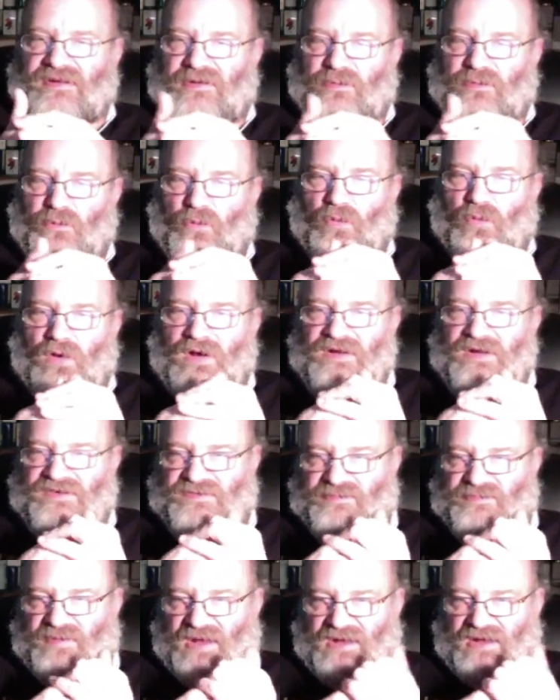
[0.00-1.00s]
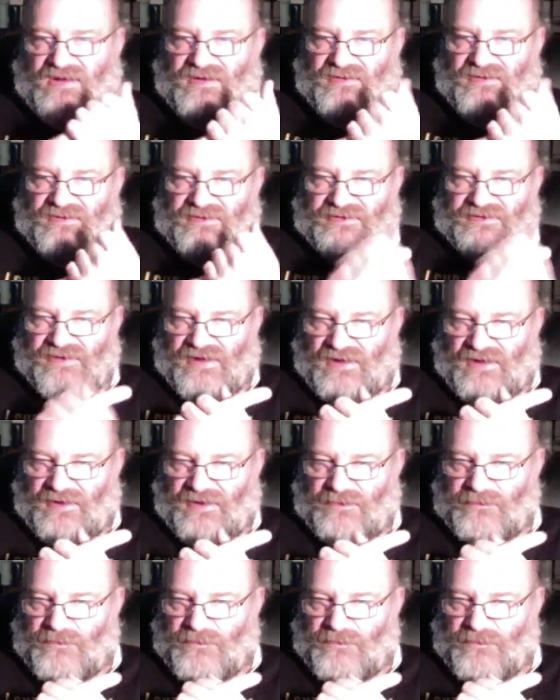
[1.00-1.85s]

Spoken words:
it was back in the day.